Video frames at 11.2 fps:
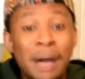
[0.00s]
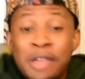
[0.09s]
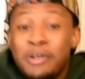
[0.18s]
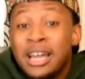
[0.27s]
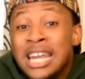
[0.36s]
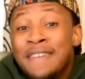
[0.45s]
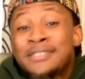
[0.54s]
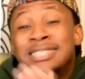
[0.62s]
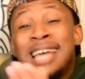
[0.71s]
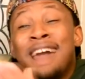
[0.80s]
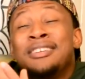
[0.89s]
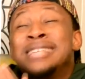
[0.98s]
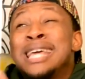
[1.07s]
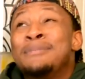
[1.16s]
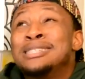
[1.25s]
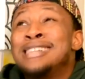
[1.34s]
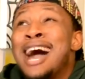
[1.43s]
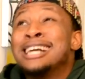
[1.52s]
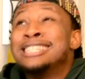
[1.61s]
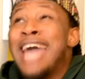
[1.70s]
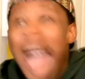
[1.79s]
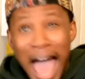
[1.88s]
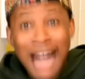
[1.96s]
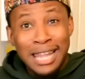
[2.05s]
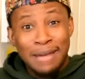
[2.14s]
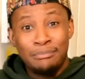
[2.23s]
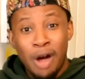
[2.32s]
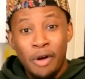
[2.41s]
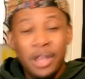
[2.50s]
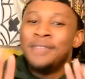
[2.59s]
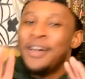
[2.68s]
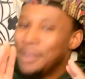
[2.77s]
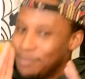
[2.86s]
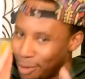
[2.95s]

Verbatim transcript: but you couldn't even stay on the team with Josh Allen, Brody. Nothing